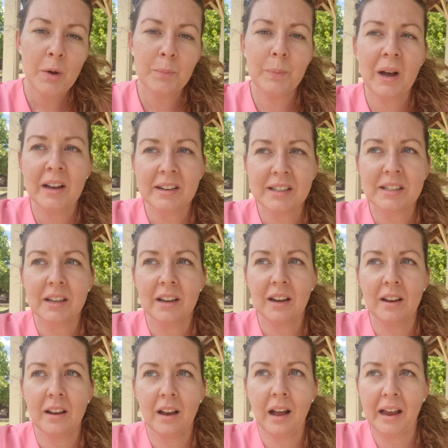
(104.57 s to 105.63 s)
But
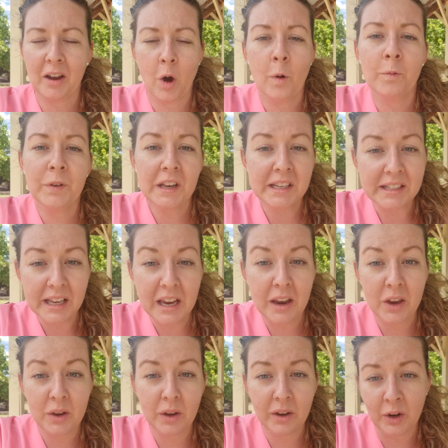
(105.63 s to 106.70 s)
obviously,